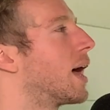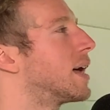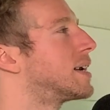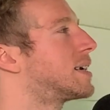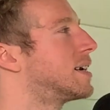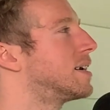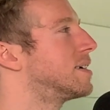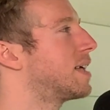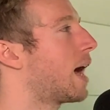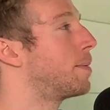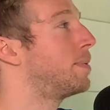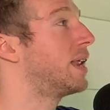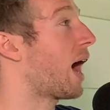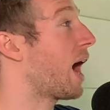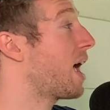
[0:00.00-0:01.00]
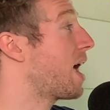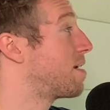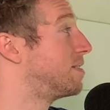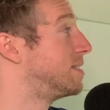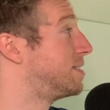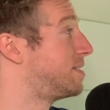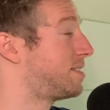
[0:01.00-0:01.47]
Good. I mean, I
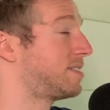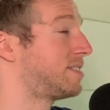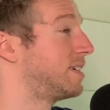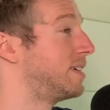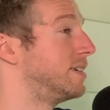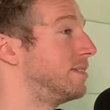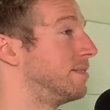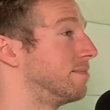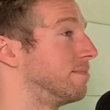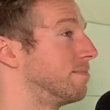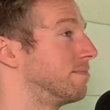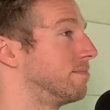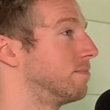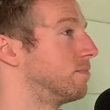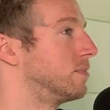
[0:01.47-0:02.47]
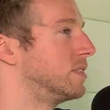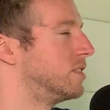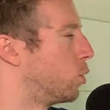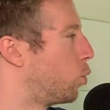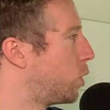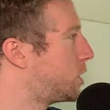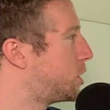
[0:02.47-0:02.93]
haven't seen is
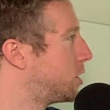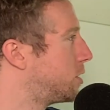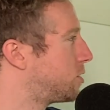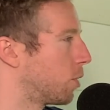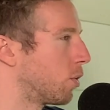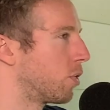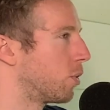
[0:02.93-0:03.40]
it Witches or The